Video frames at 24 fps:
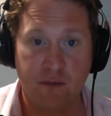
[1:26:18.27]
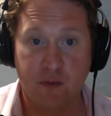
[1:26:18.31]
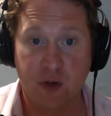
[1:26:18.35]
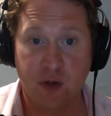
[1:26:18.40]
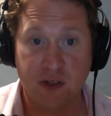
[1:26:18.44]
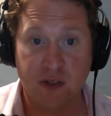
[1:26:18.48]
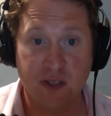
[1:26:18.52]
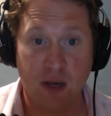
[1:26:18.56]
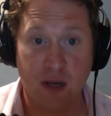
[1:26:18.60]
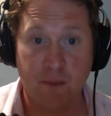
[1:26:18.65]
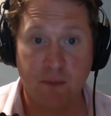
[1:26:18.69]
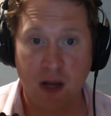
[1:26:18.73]
for
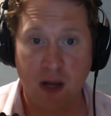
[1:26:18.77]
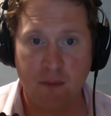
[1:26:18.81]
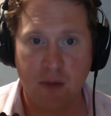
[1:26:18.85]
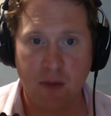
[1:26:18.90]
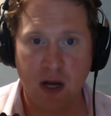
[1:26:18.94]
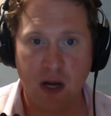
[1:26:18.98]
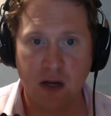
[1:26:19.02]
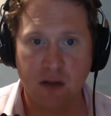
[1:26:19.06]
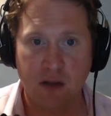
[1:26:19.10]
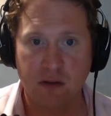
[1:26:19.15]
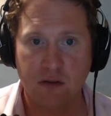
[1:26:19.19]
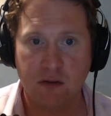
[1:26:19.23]
example, I
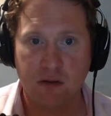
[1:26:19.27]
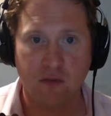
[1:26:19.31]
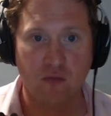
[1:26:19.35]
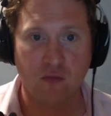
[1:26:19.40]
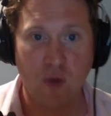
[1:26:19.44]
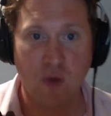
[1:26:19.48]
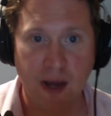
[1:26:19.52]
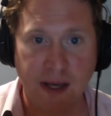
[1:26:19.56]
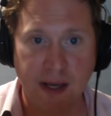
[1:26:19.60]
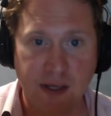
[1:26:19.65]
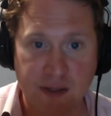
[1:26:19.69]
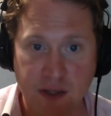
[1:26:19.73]
might
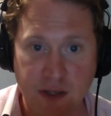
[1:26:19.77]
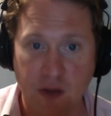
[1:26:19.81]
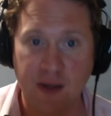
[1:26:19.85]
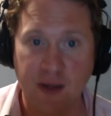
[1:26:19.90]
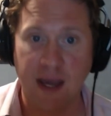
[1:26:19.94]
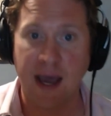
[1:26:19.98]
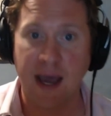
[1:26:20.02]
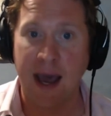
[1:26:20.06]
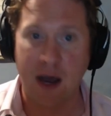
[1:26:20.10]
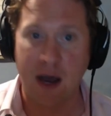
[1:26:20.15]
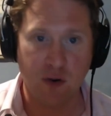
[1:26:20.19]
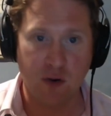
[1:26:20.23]
raise,
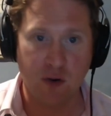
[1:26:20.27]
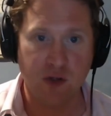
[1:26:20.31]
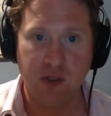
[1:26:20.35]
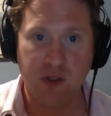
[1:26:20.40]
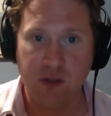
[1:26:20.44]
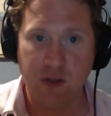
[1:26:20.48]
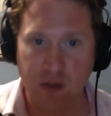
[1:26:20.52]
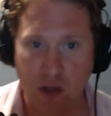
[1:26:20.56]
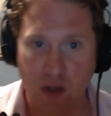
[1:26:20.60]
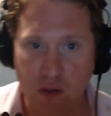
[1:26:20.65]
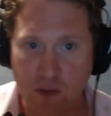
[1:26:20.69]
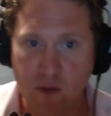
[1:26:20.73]
okay, how do
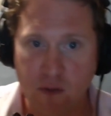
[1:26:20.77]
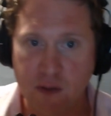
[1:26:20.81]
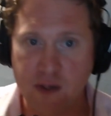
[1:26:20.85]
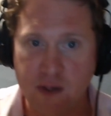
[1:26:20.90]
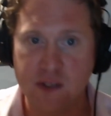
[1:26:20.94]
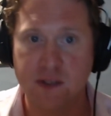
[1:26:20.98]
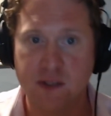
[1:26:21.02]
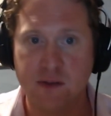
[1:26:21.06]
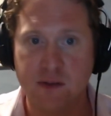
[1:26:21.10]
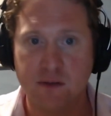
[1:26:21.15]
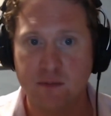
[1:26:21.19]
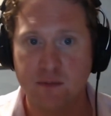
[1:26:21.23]
you know that
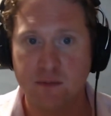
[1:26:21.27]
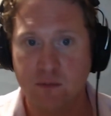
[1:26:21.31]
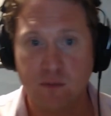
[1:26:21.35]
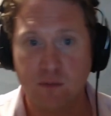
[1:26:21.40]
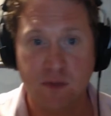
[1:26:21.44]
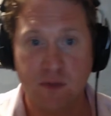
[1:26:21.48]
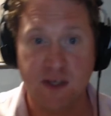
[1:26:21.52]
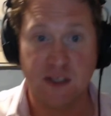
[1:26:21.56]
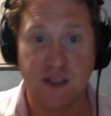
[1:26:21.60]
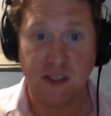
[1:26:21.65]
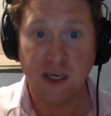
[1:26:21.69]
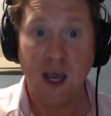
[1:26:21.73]
this
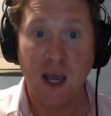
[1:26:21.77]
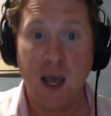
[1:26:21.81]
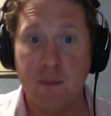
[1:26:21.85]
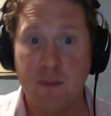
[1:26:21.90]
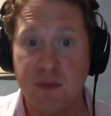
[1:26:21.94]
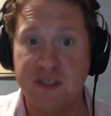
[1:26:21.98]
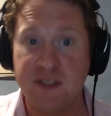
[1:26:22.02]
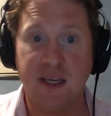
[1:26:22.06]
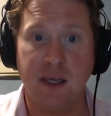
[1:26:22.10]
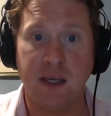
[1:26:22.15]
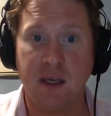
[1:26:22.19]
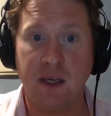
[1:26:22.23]

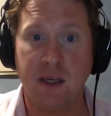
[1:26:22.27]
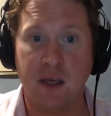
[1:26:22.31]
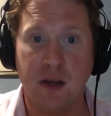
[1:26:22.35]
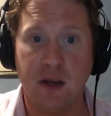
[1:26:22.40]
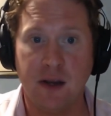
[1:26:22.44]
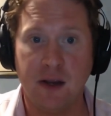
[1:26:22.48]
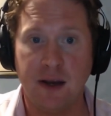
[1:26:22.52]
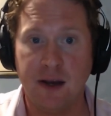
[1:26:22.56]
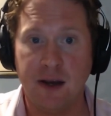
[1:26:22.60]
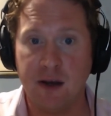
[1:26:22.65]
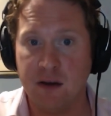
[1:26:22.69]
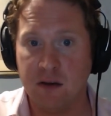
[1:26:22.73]

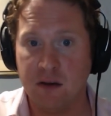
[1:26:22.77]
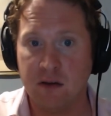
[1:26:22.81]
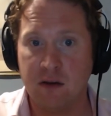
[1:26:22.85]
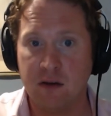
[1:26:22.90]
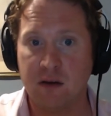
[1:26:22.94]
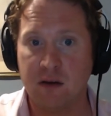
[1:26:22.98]
particular